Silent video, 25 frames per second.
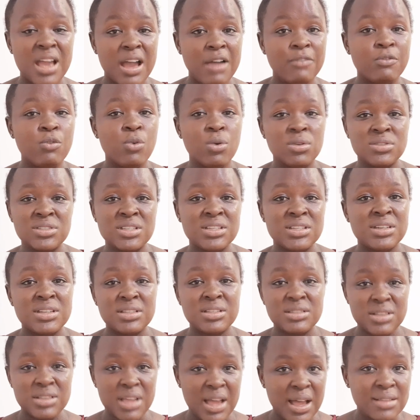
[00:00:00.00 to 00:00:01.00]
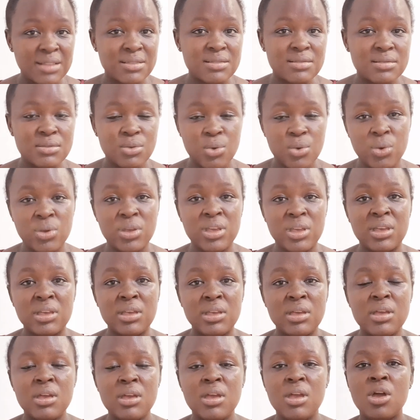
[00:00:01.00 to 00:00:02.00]
gotten it at. Okay,
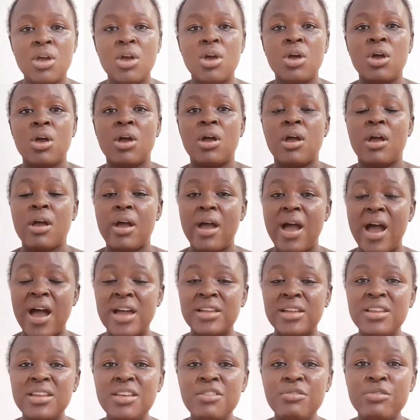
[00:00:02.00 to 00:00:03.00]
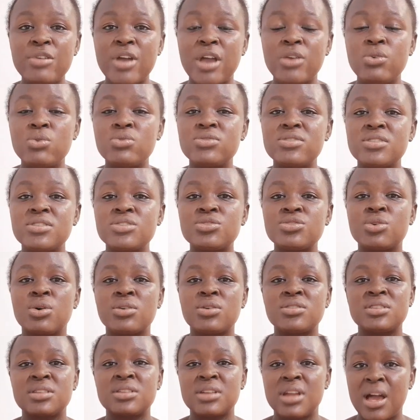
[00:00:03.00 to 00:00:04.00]
and if you are using
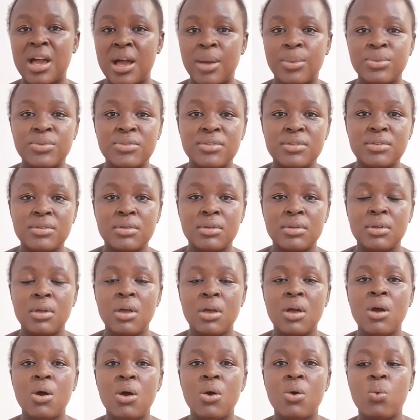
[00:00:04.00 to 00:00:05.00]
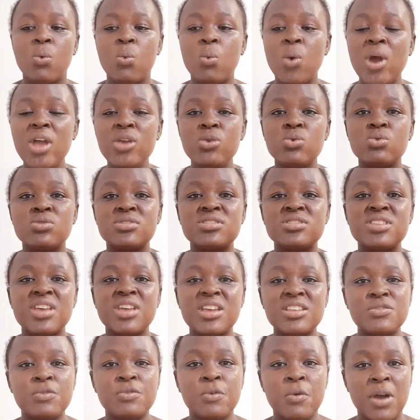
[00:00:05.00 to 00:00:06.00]
sourcing apps, when you
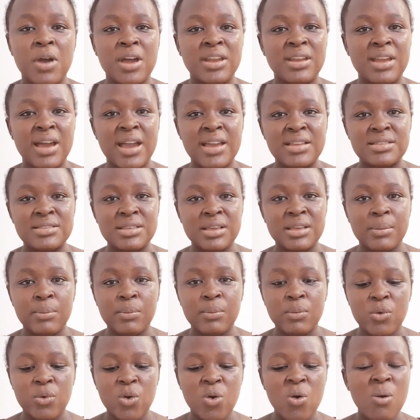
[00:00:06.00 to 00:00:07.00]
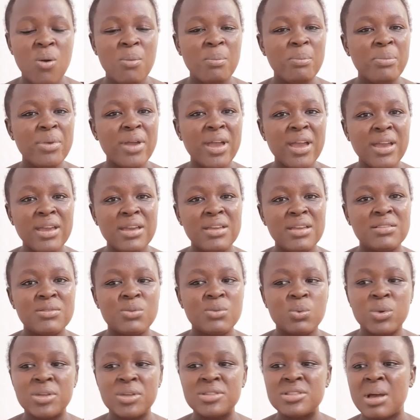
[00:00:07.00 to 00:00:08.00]
search for an item, compare it
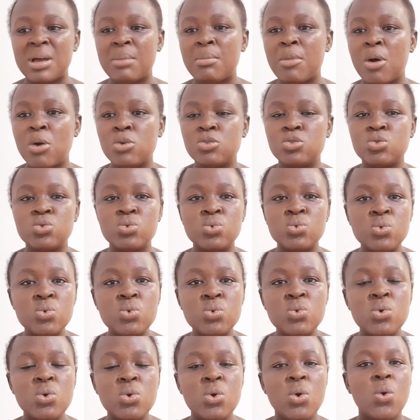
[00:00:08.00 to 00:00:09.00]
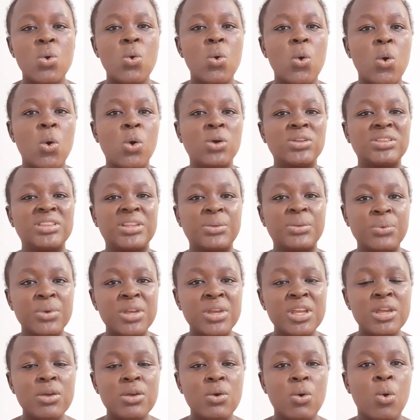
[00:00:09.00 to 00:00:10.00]
with about 2 or
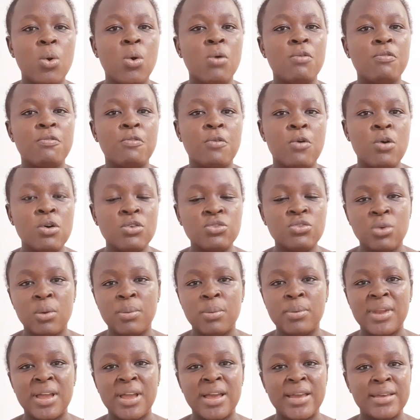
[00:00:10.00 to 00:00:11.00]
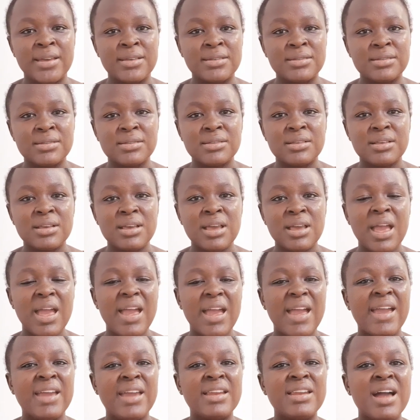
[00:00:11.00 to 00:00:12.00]
3 or 4 suppliers
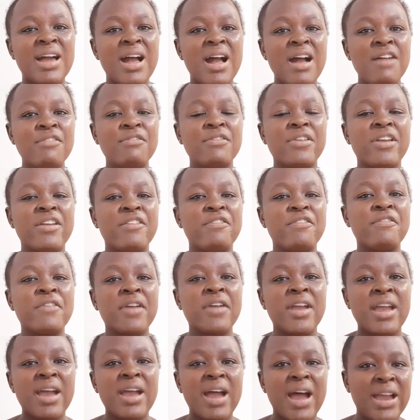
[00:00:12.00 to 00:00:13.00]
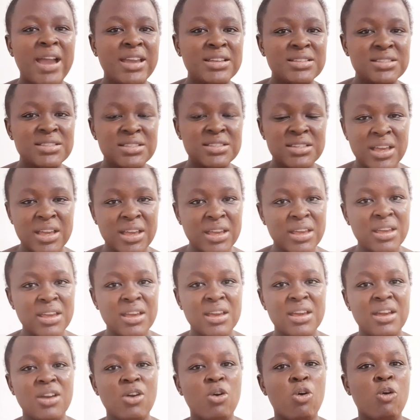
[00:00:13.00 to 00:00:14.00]
and have a fair idea
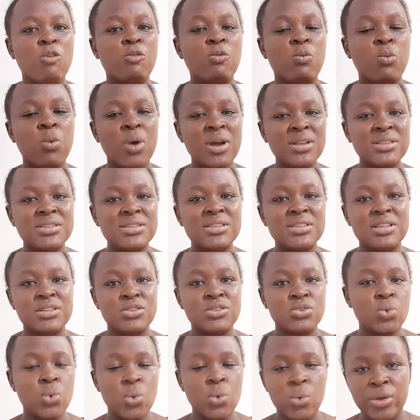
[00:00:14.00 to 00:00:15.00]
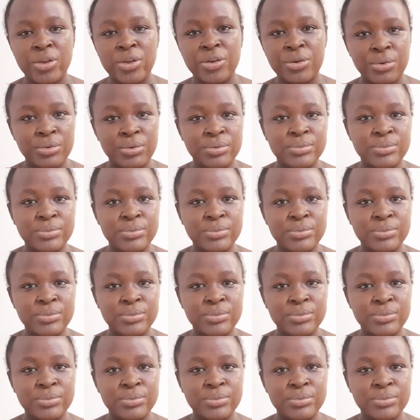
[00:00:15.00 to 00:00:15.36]
of what is going on.